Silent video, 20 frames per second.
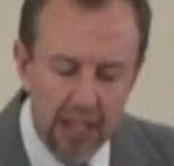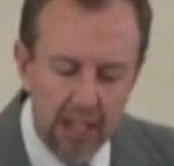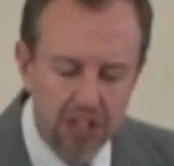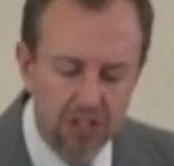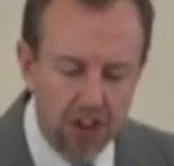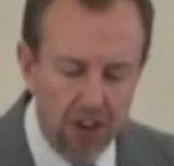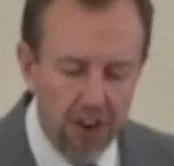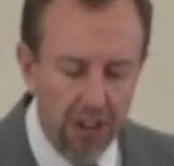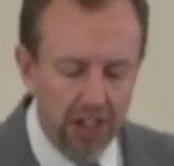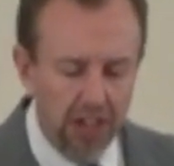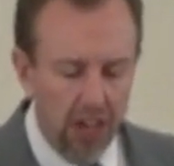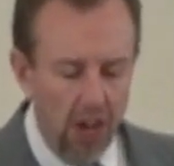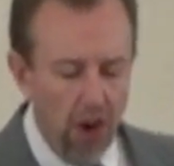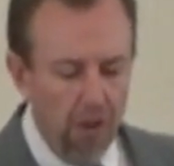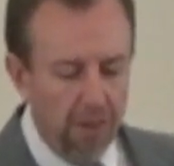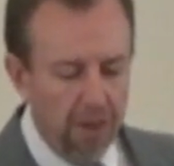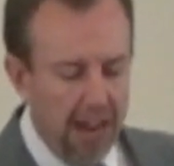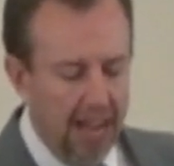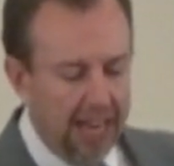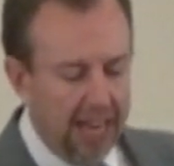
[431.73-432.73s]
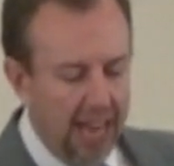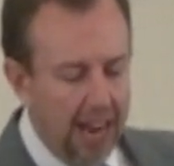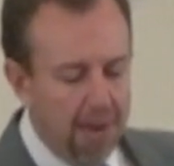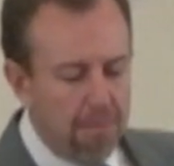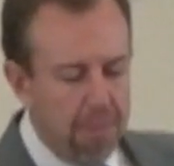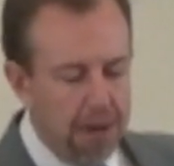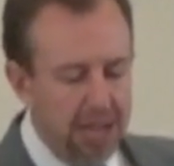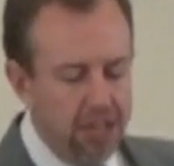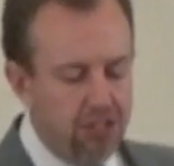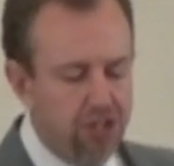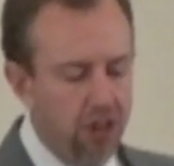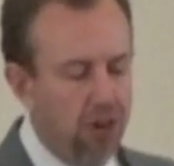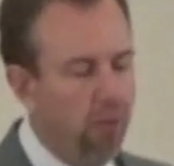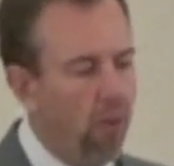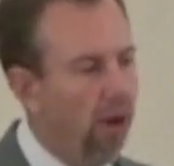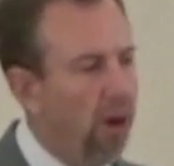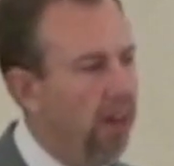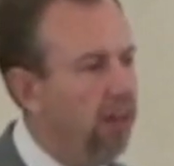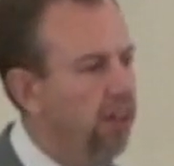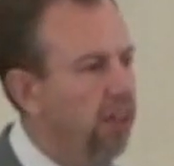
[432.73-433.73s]
During COVID, I got a picture of
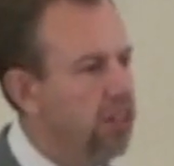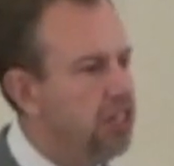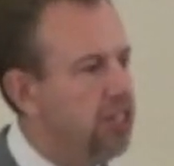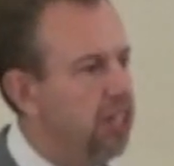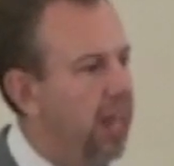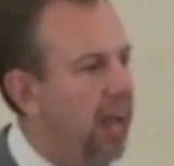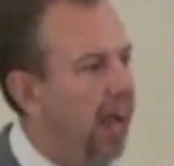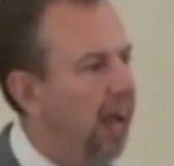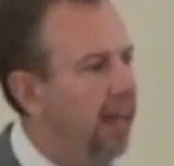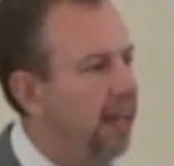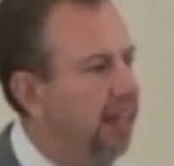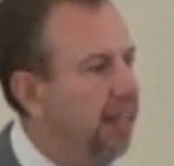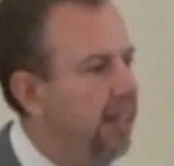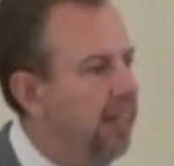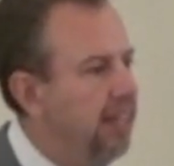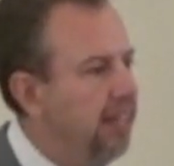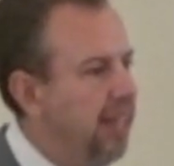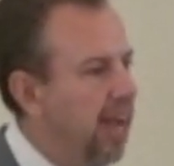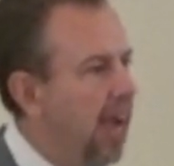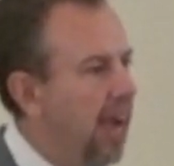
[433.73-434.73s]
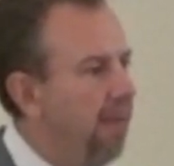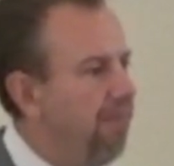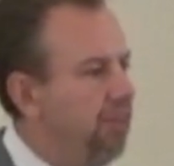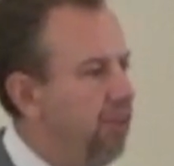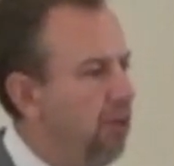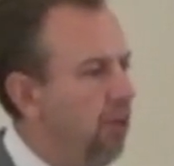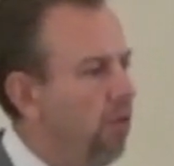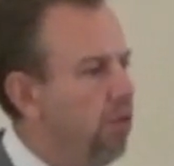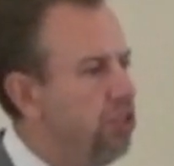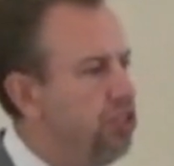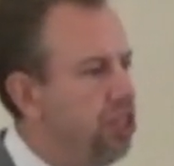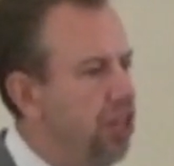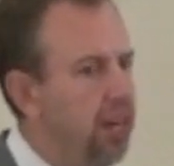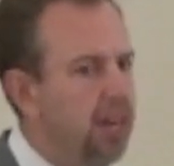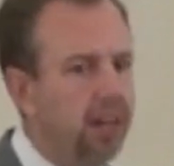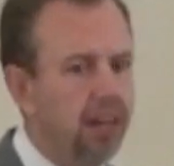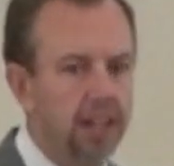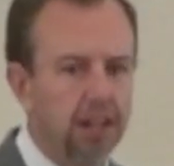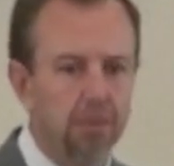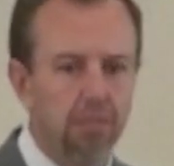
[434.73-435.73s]
what it looks like to have the door
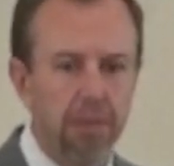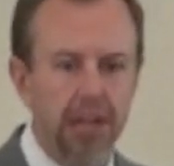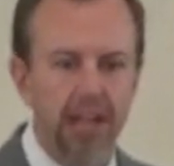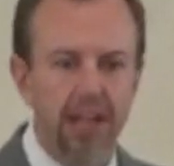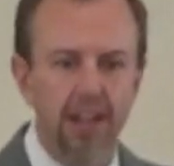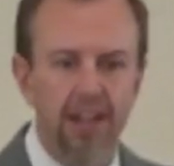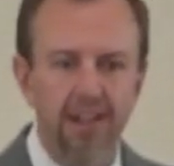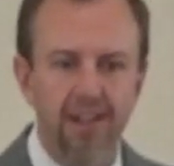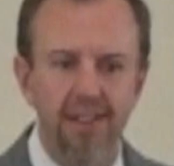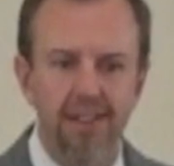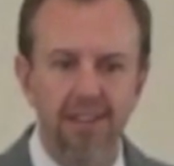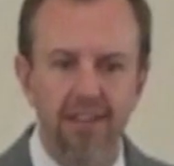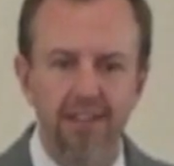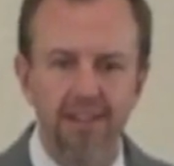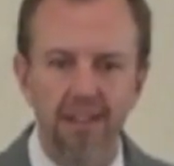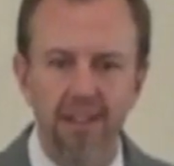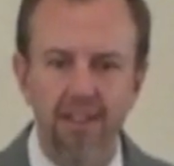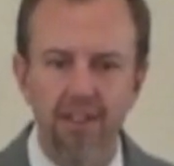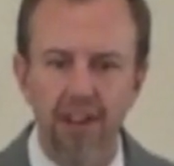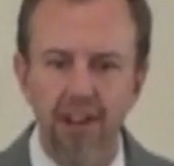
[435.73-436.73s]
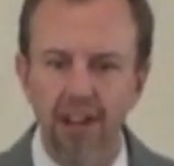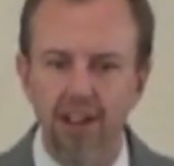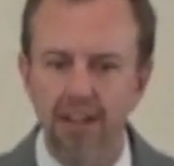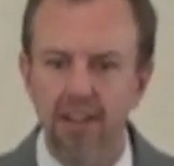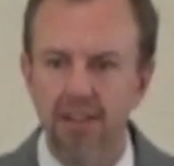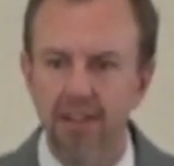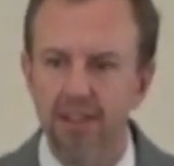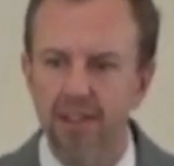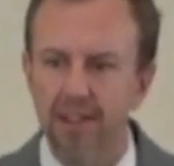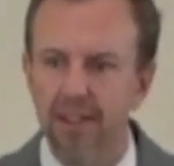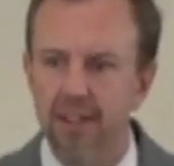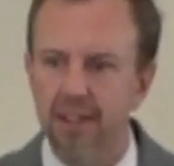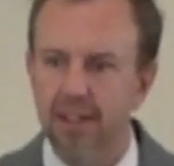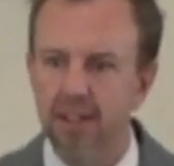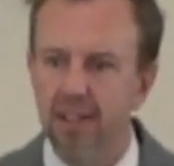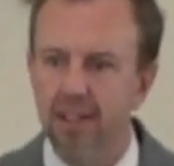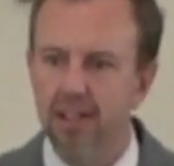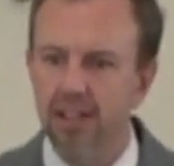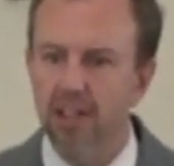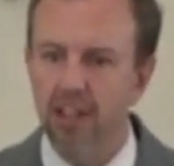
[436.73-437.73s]
shut a little bit, right?
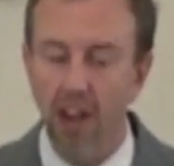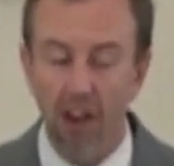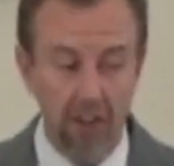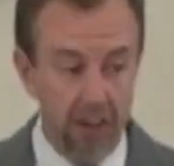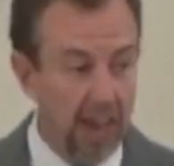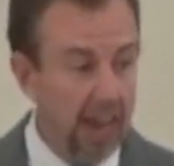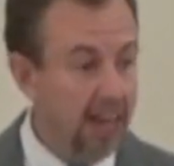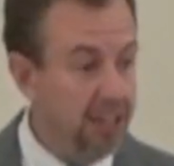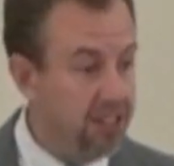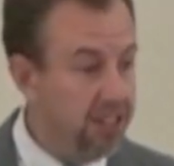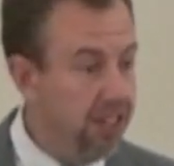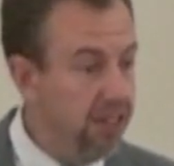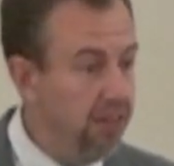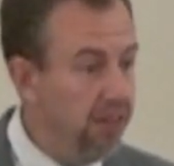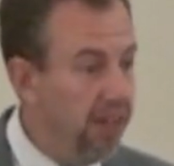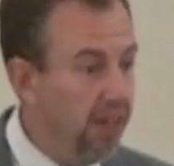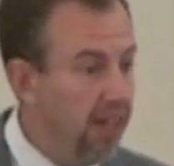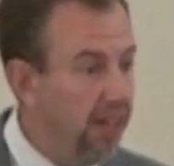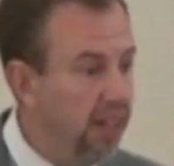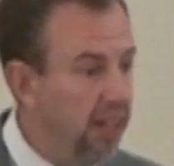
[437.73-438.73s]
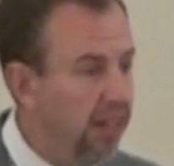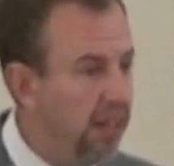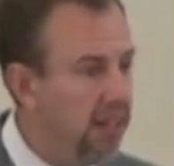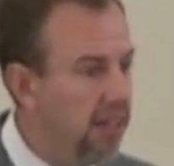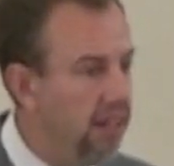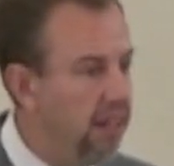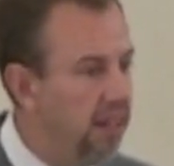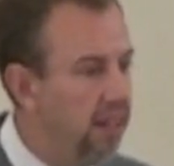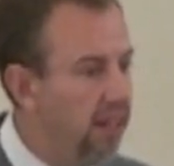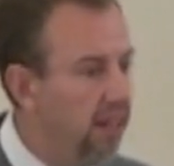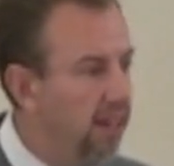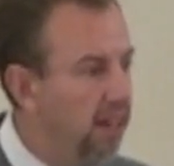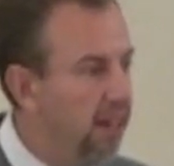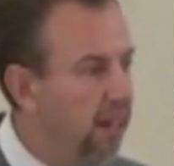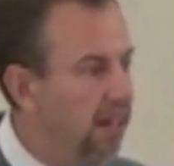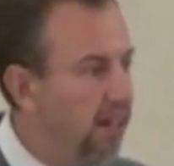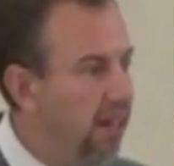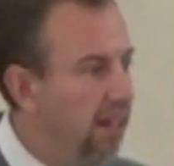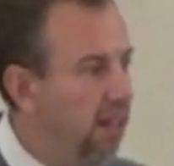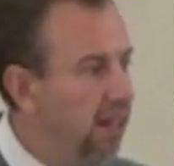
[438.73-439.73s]
Y'all got it too, didn't you?
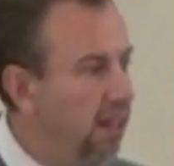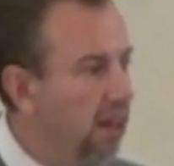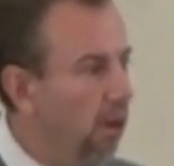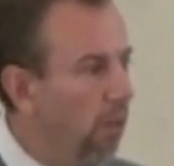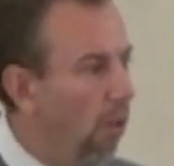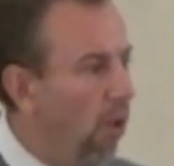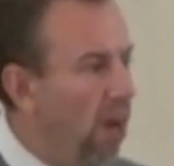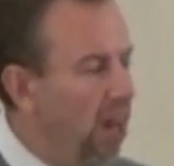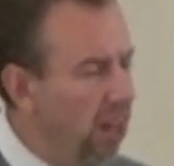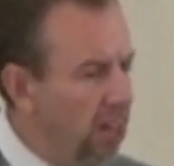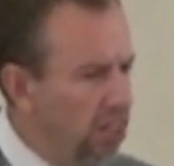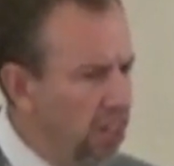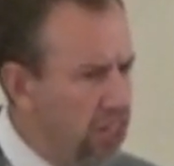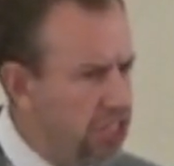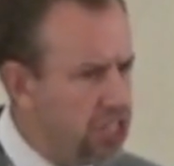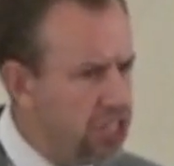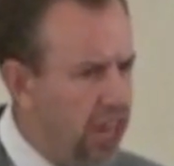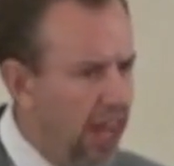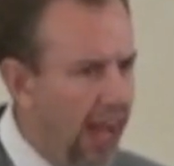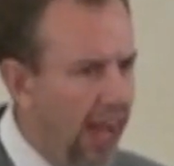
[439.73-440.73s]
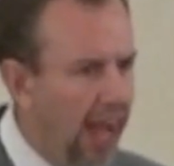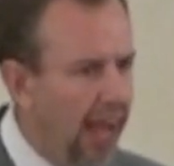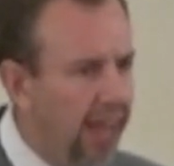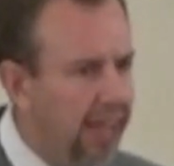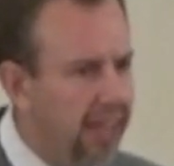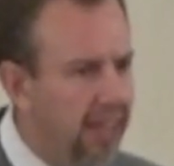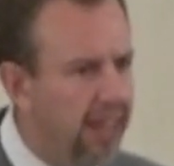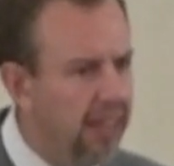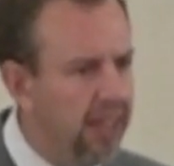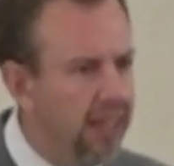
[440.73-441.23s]
What it looks like